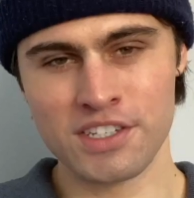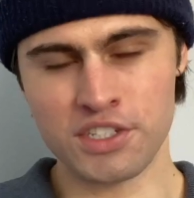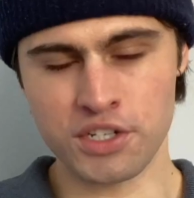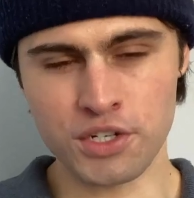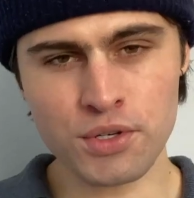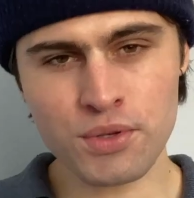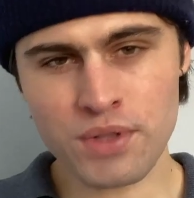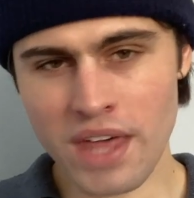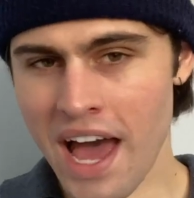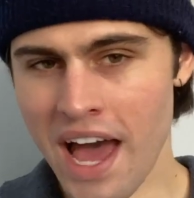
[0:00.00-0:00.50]
To
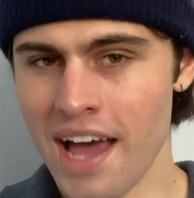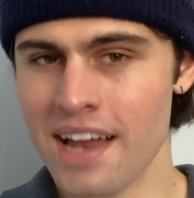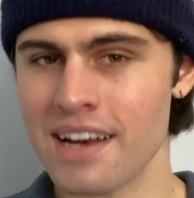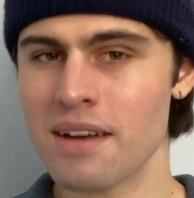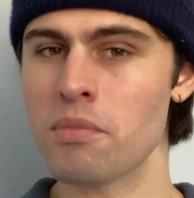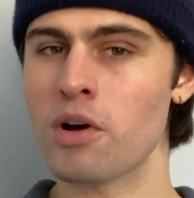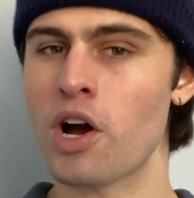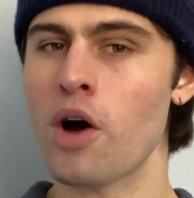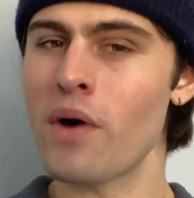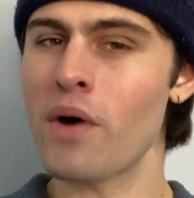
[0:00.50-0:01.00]
do
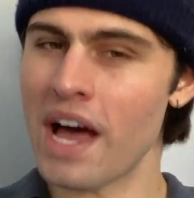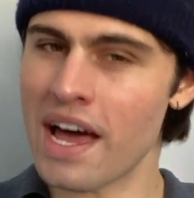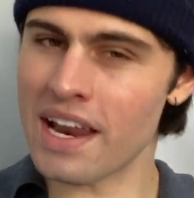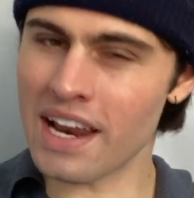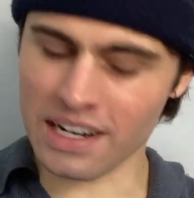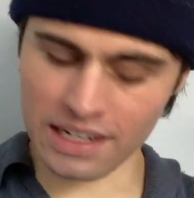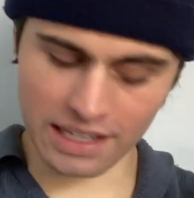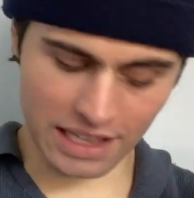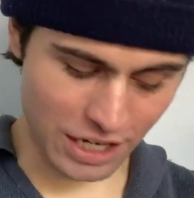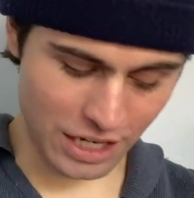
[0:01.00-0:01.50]
that, go ahead
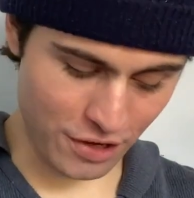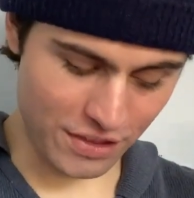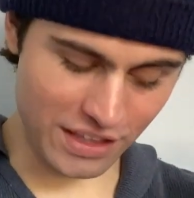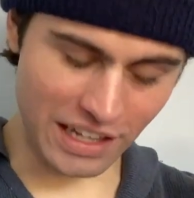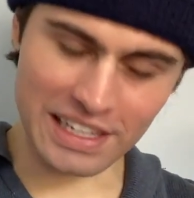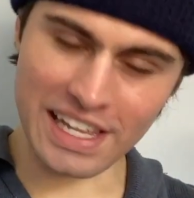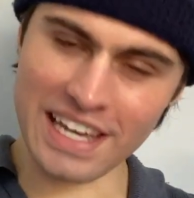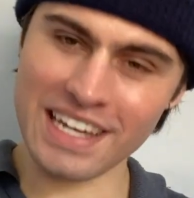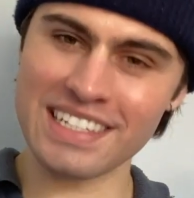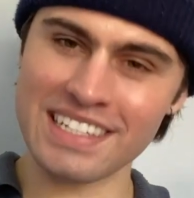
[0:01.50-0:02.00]
and click on
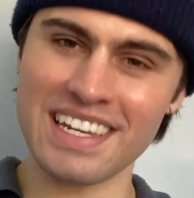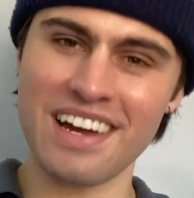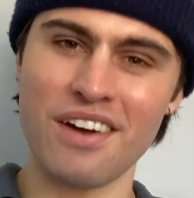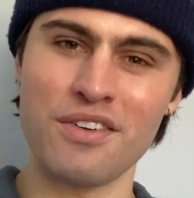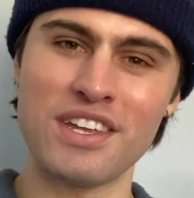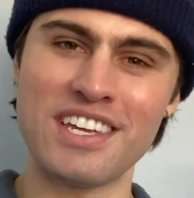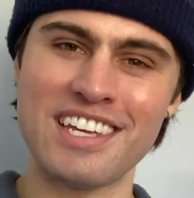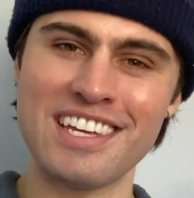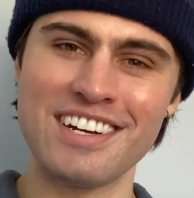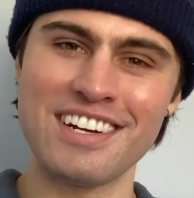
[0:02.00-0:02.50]
the link
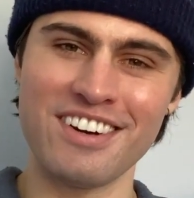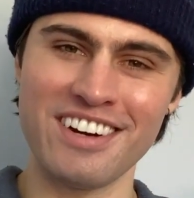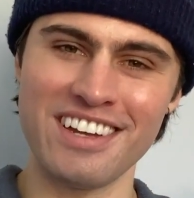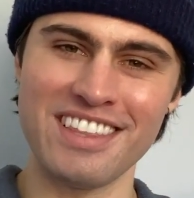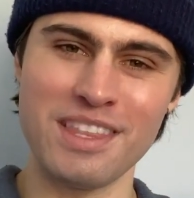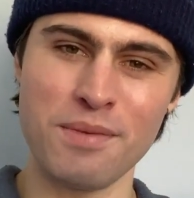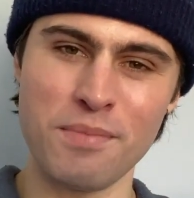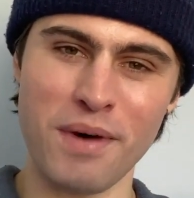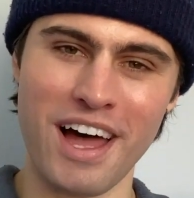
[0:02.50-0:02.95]
down here in the